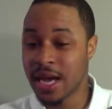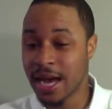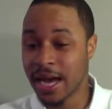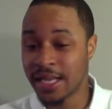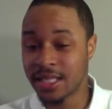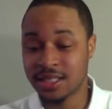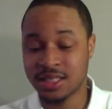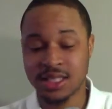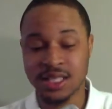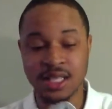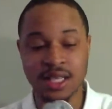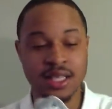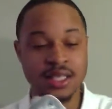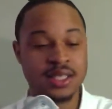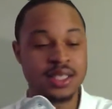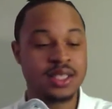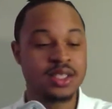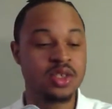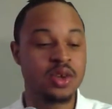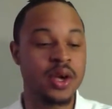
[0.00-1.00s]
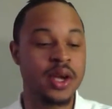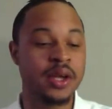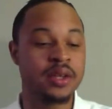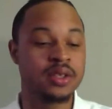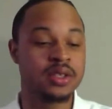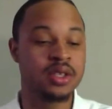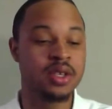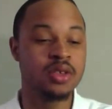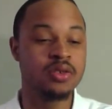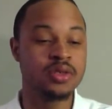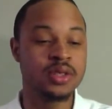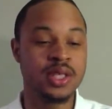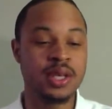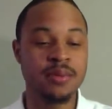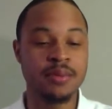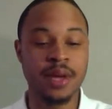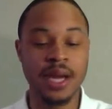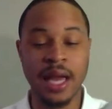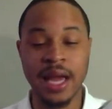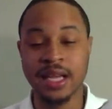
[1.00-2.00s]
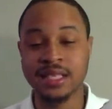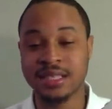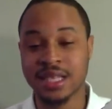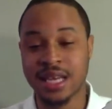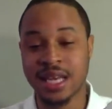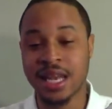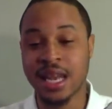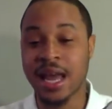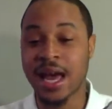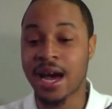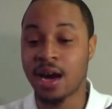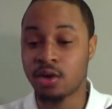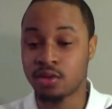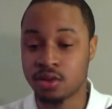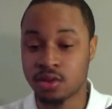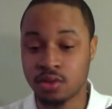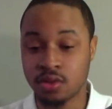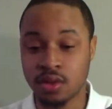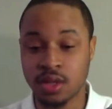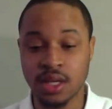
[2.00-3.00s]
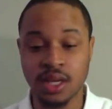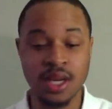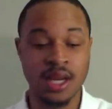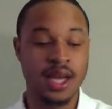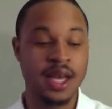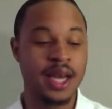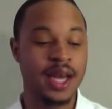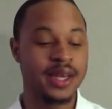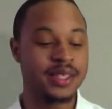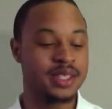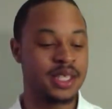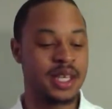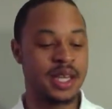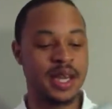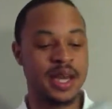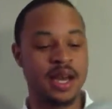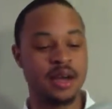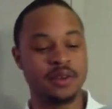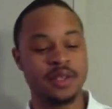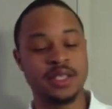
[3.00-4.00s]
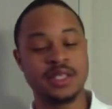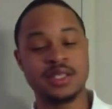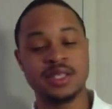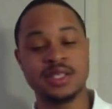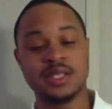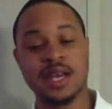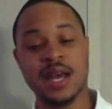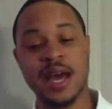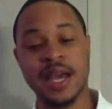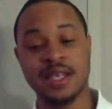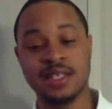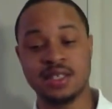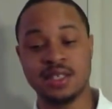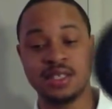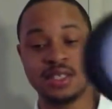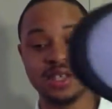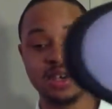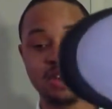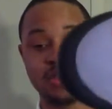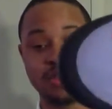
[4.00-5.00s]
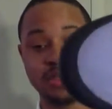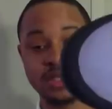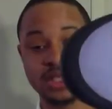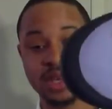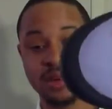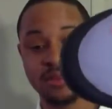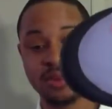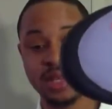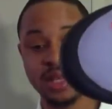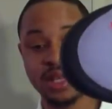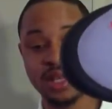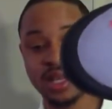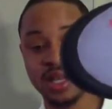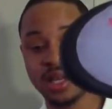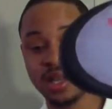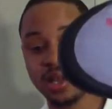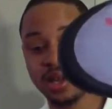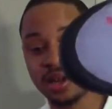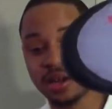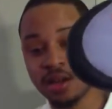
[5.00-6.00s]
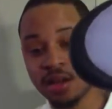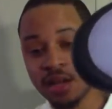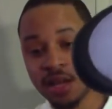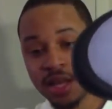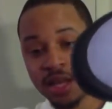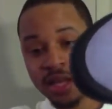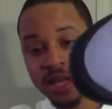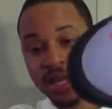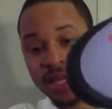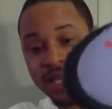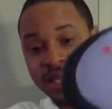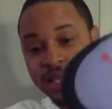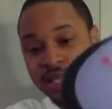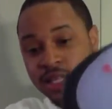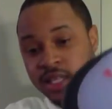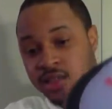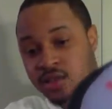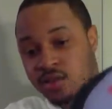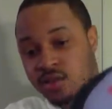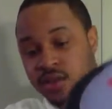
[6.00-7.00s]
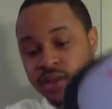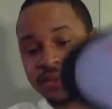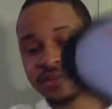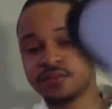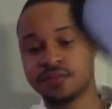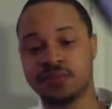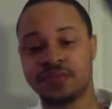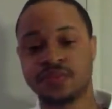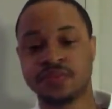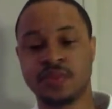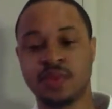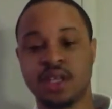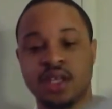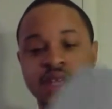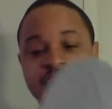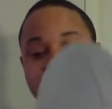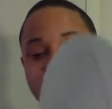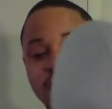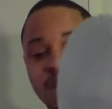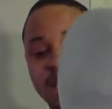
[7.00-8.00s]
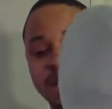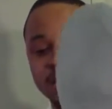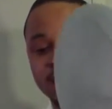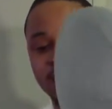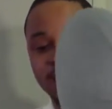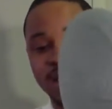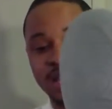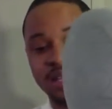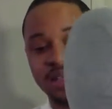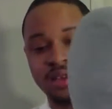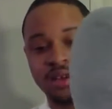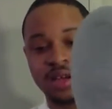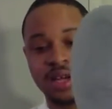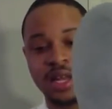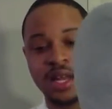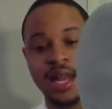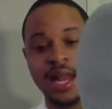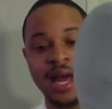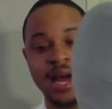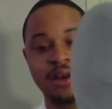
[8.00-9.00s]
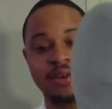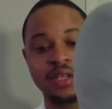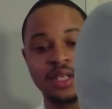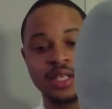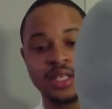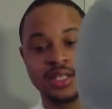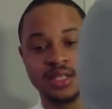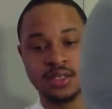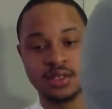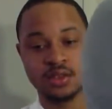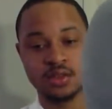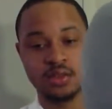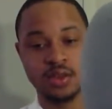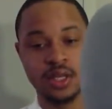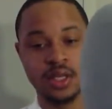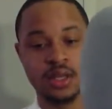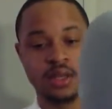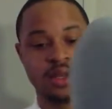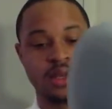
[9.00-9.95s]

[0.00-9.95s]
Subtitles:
icy. It's translucent, but it has a cloud to it. It has a cloud. This is an icy sole. It's completely clear. Now look at this one. This one has like a little cloudiness to it,